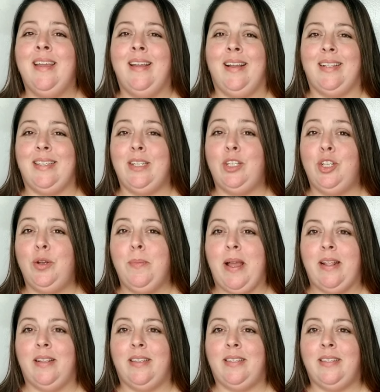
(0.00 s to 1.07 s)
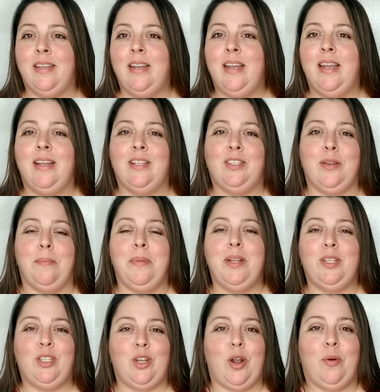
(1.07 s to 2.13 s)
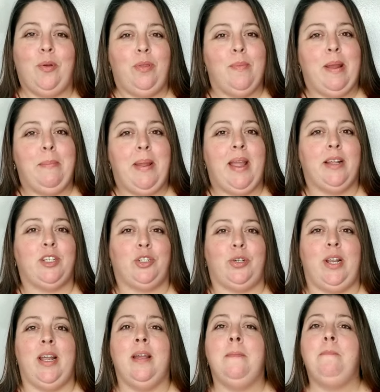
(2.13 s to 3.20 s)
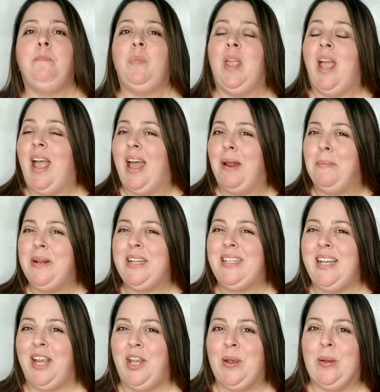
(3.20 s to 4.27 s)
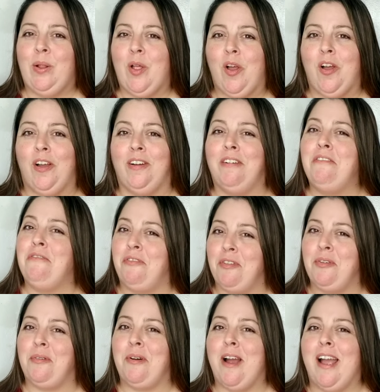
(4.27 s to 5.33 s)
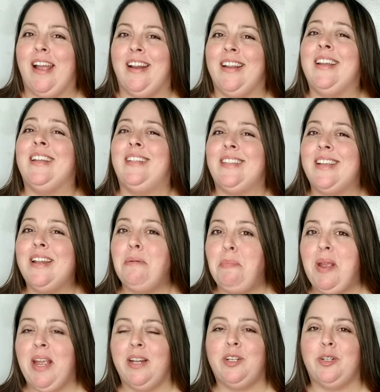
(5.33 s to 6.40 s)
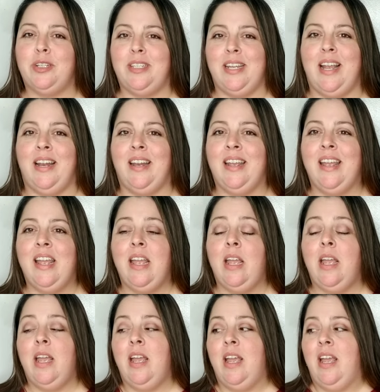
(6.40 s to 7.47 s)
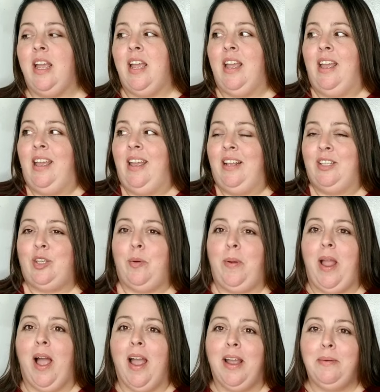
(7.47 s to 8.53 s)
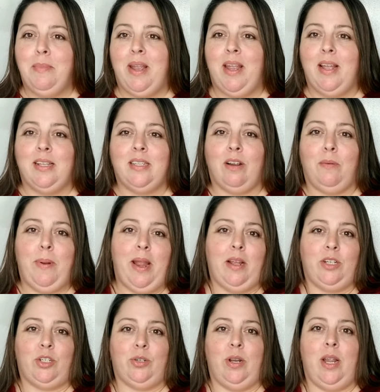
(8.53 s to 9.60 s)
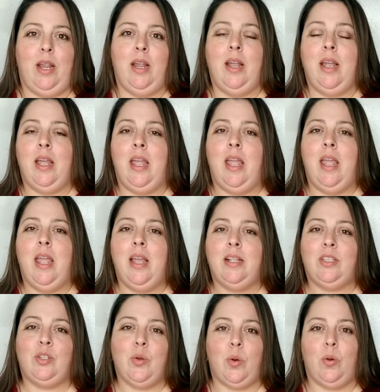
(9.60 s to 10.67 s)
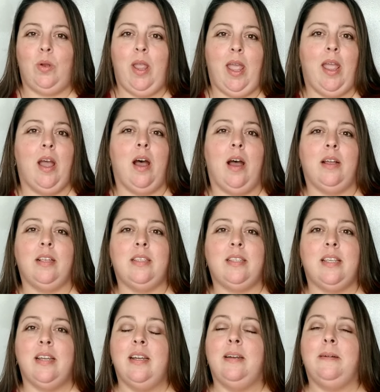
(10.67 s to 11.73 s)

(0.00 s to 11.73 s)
That's in two months. So I'm gonna start with my pantry and I'm gonna take you along for the ride. It's gonna be interesting. So behind me is our pantry. It's total chaos.